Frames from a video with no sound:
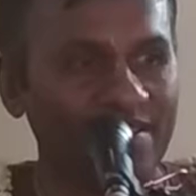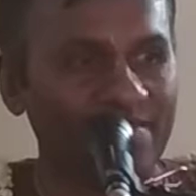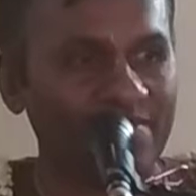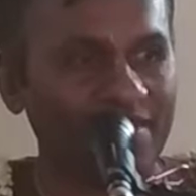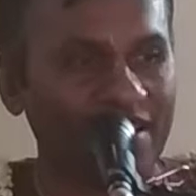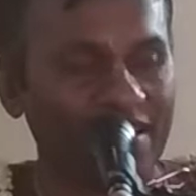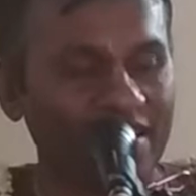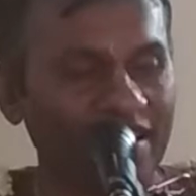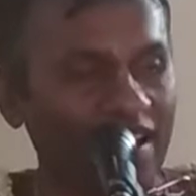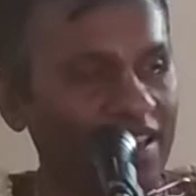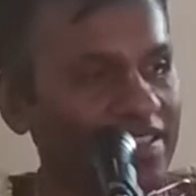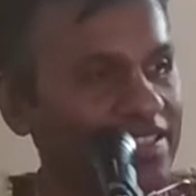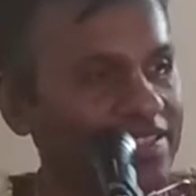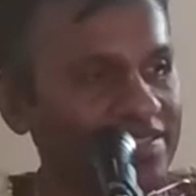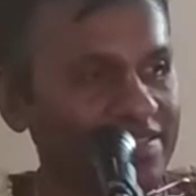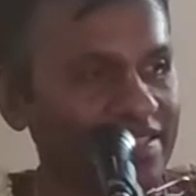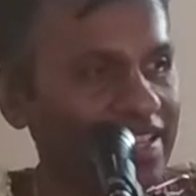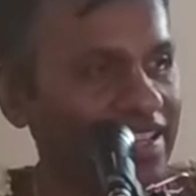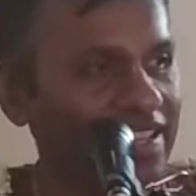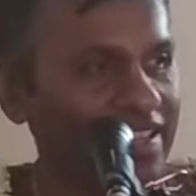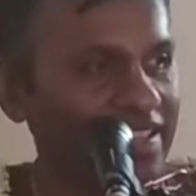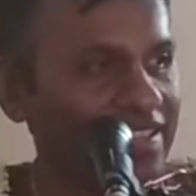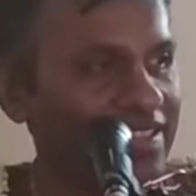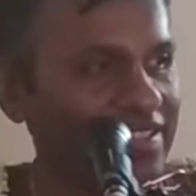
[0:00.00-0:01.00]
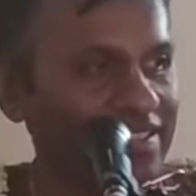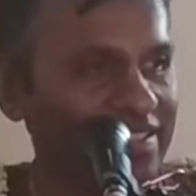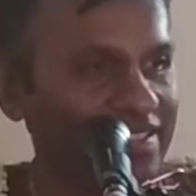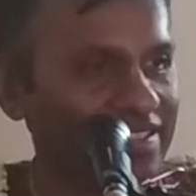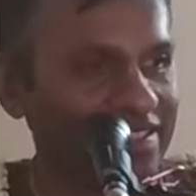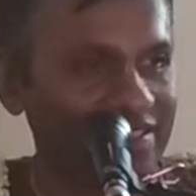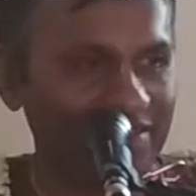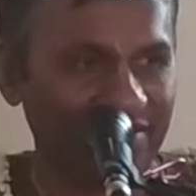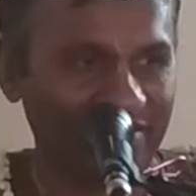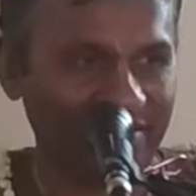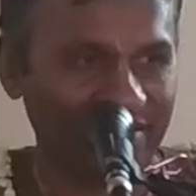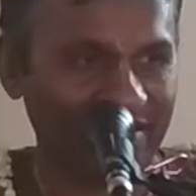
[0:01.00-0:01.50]
but in other
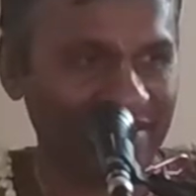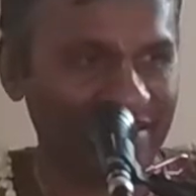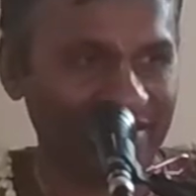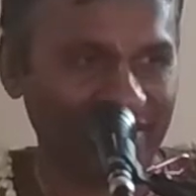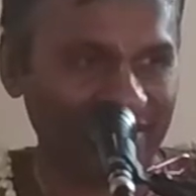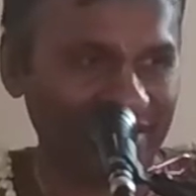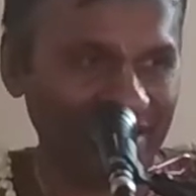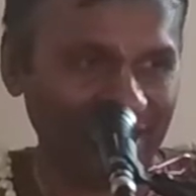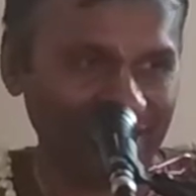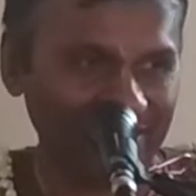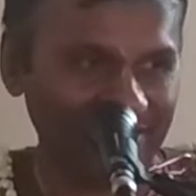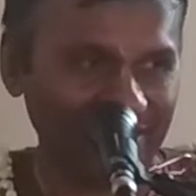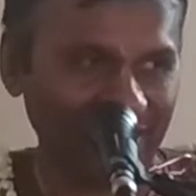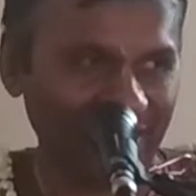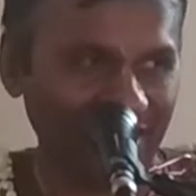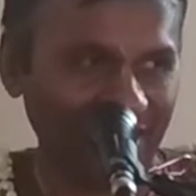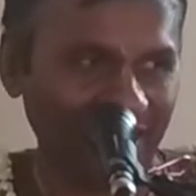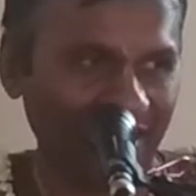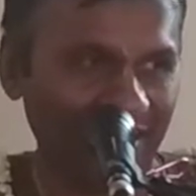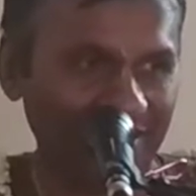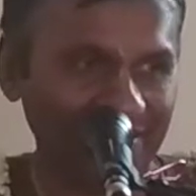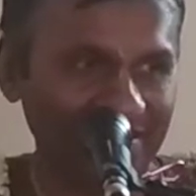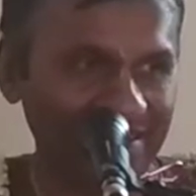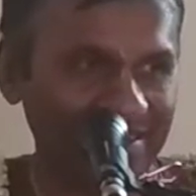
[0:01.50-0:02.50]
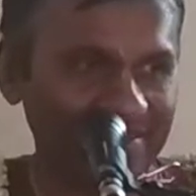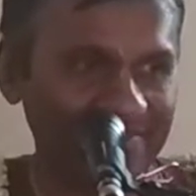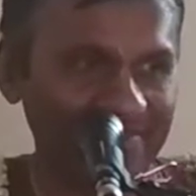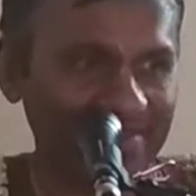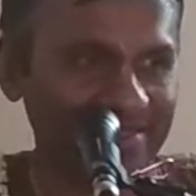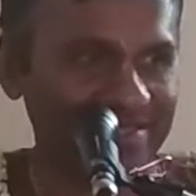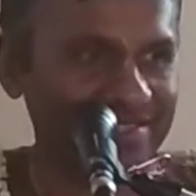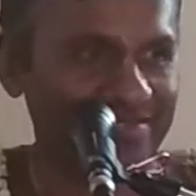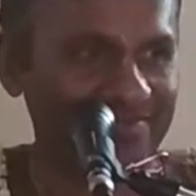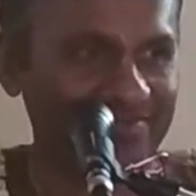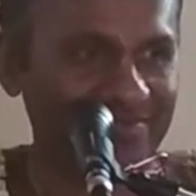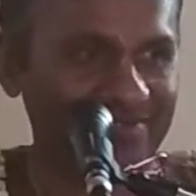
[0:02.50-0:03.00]
side, Krishna is not all that
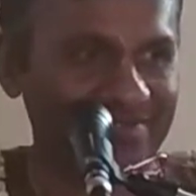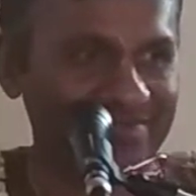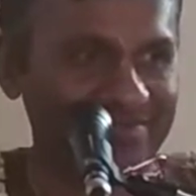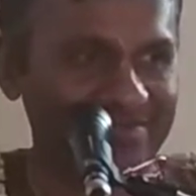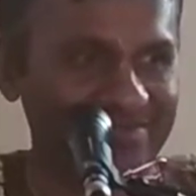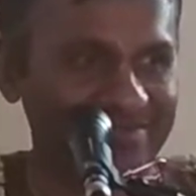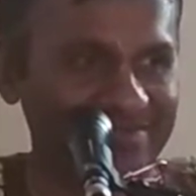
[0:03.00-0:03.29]
merciful.